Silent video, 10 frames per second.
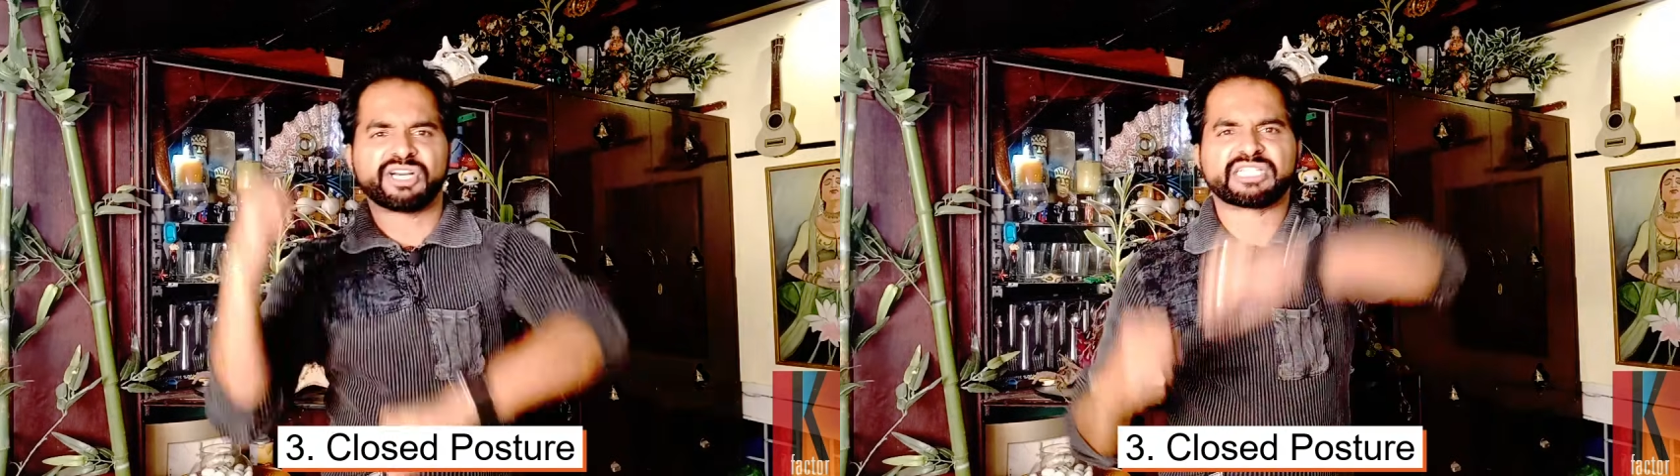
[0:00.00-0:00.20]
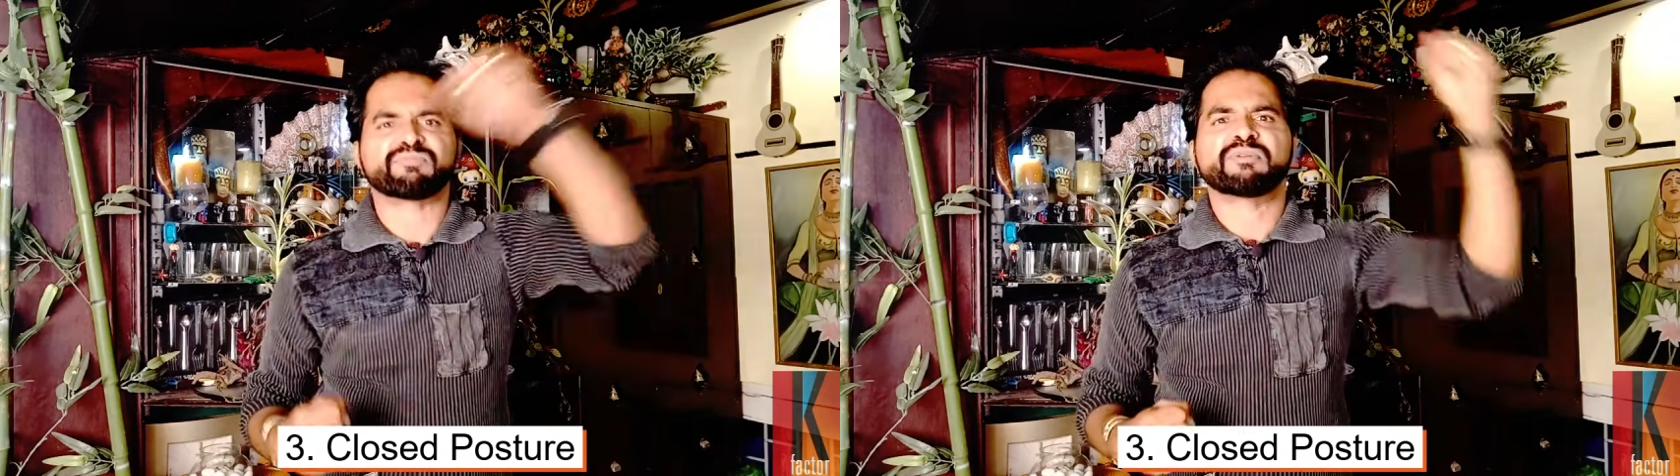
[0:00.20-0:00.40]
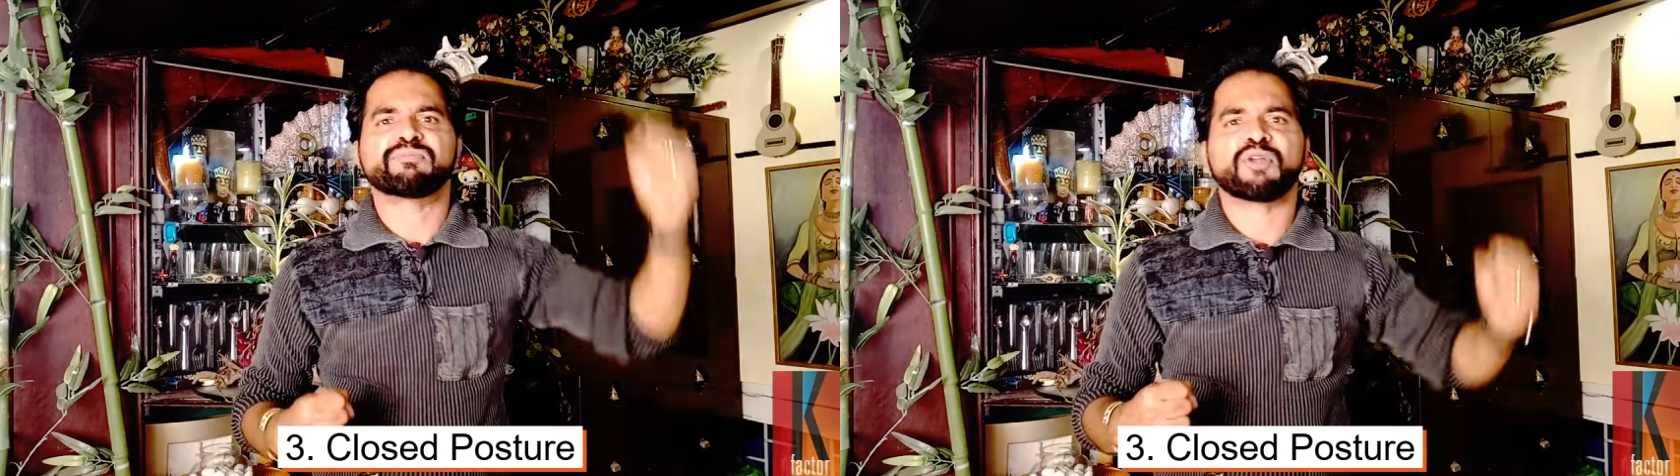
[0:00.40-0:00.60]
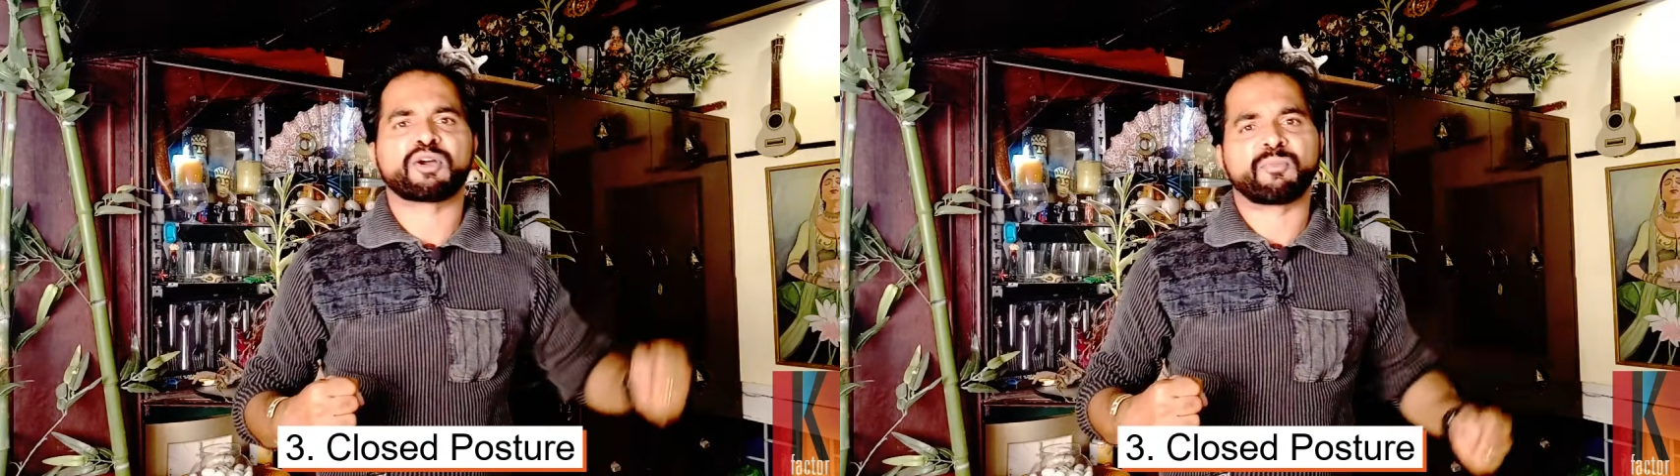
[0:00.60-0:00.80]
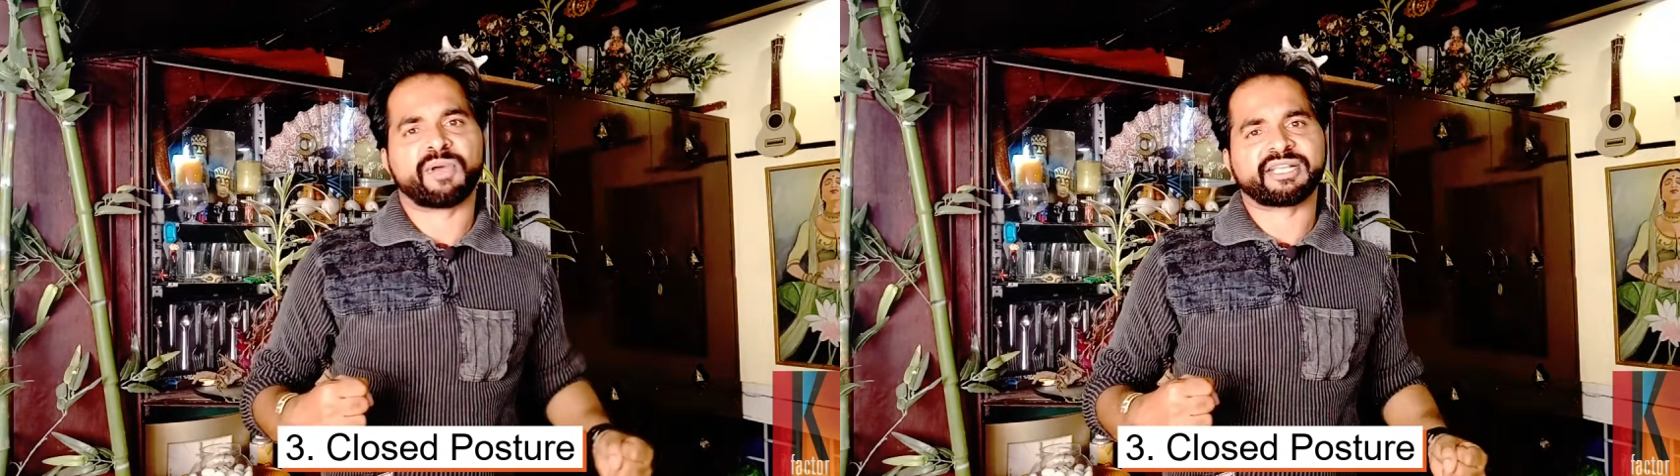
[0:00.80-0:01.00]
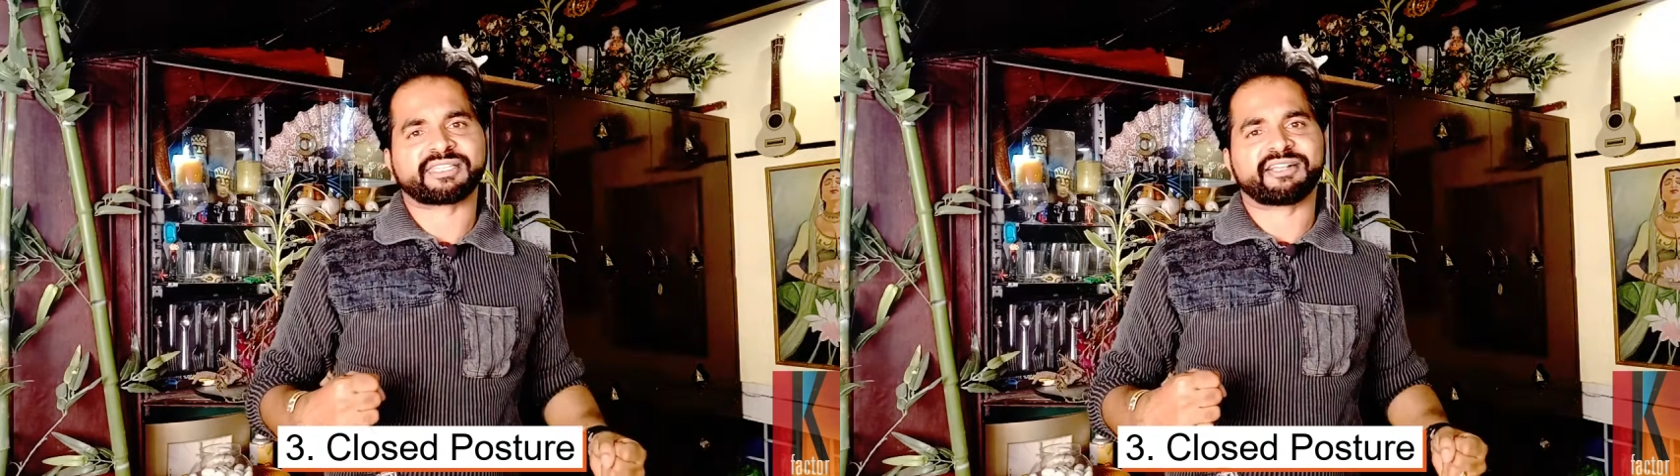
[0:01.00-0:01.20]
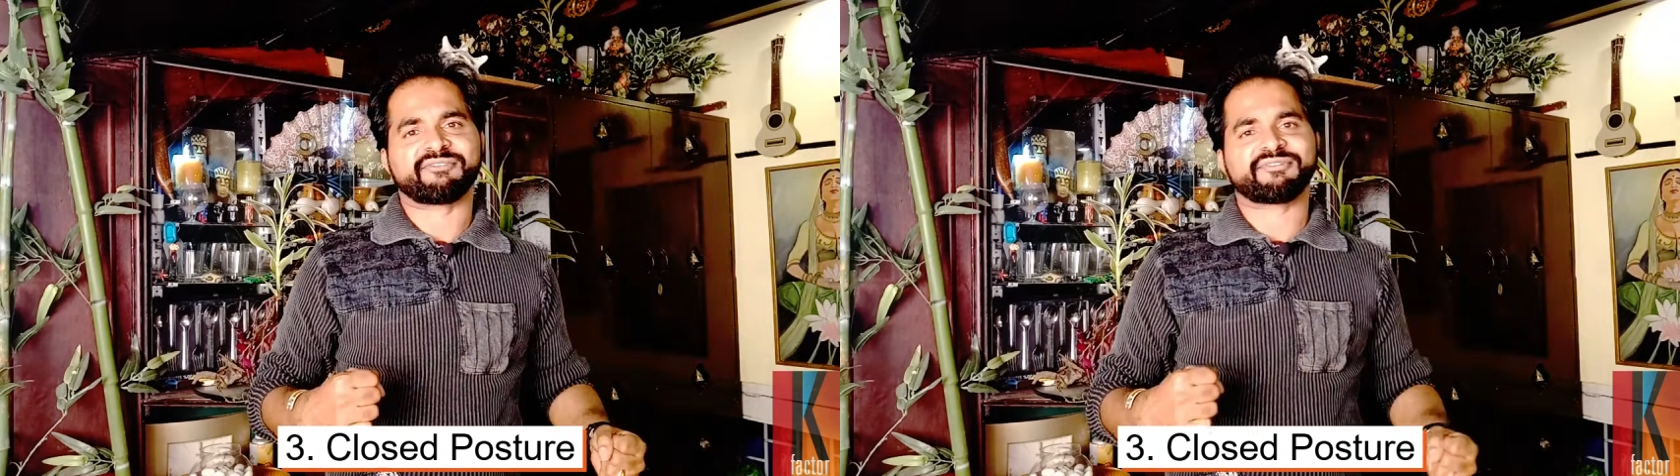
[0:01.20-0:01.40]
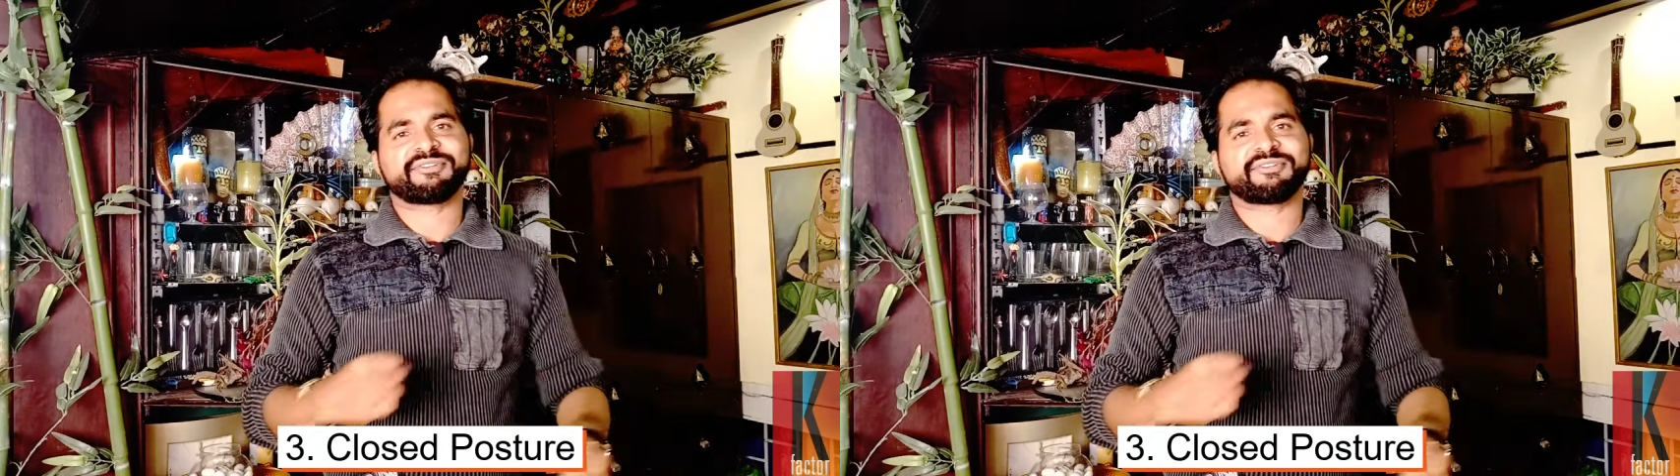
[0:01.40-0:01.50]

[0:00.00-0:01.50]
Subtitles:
to get up and block myself.